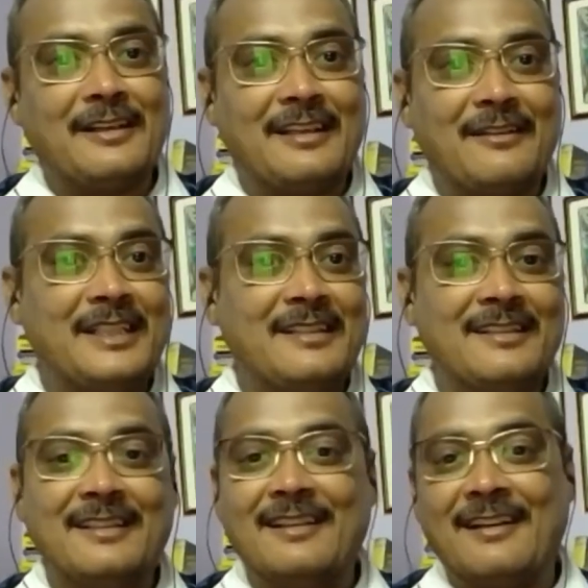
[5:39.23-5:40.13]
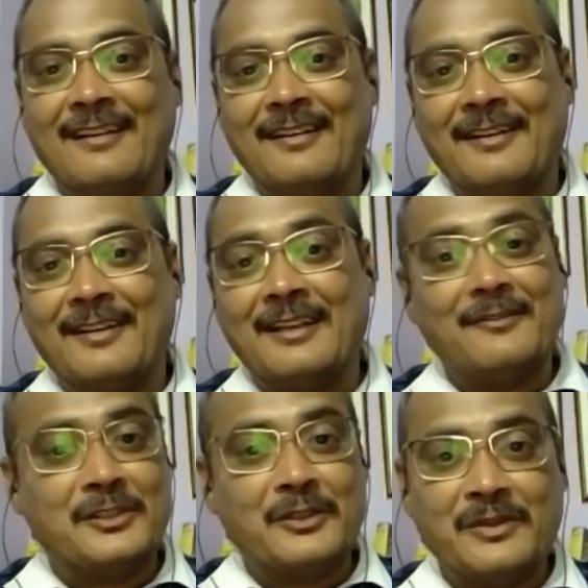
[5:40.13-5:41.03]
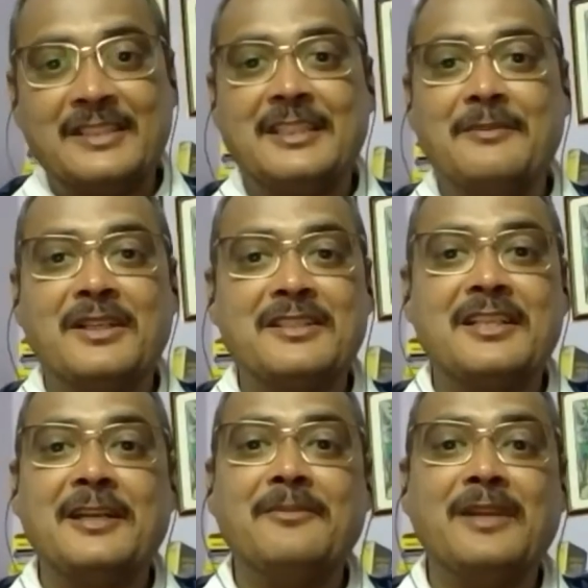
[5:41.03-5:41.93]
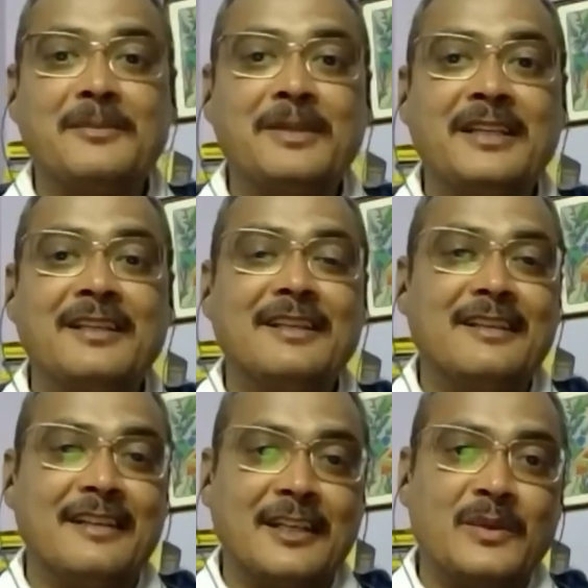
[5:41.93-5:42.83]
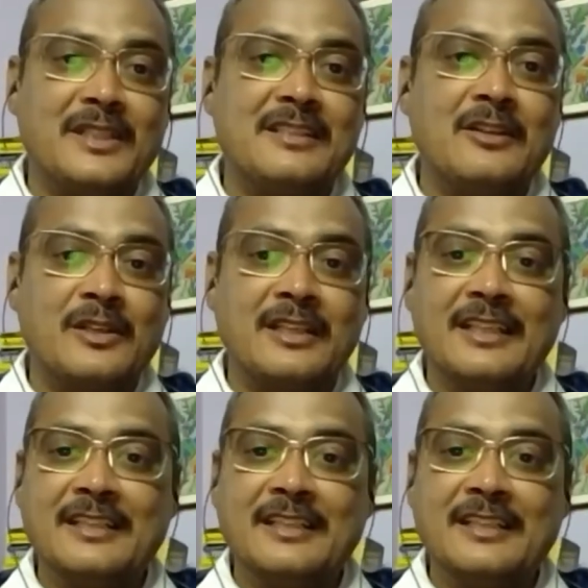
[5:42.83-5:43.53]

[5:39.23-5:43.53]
Kevin. Without wasting much time, let me request Dr.